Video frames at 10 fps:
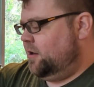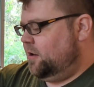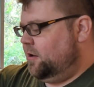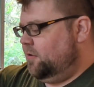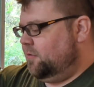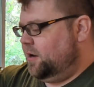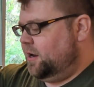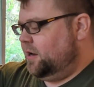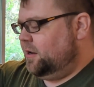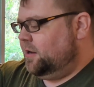All
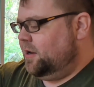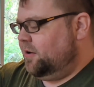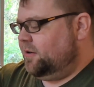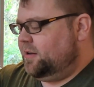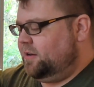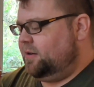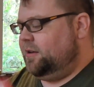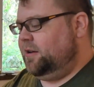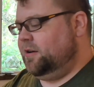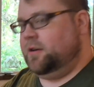right, now it says
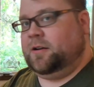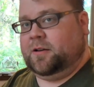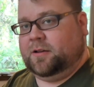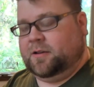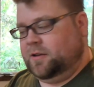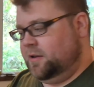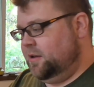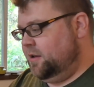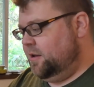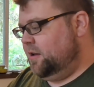here
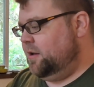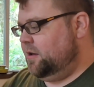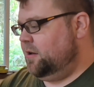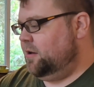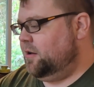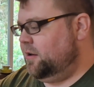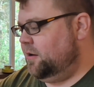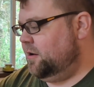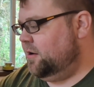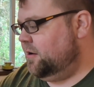
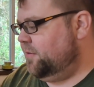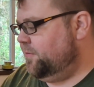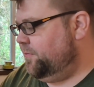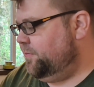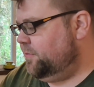on